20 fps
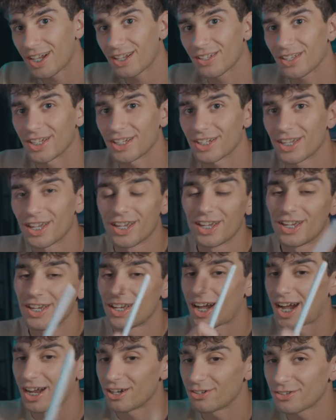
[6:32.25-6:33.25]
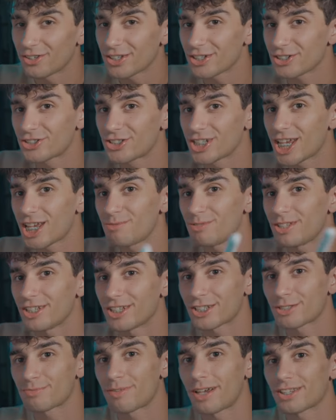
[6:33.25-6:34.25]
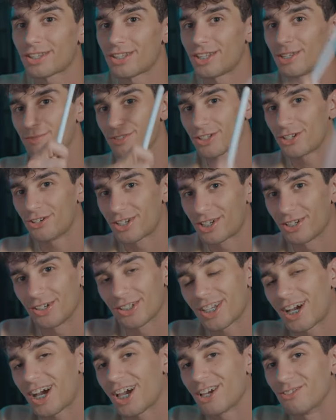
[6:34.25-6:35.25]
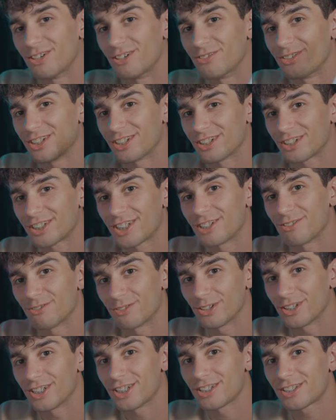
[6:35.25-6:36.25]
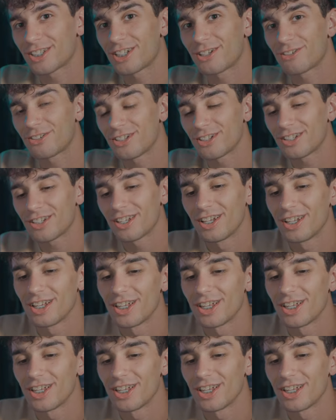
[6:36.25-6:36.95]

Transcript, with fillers: Like, I don't think Jaime expected him to go kill Tywin once he released Tyrion.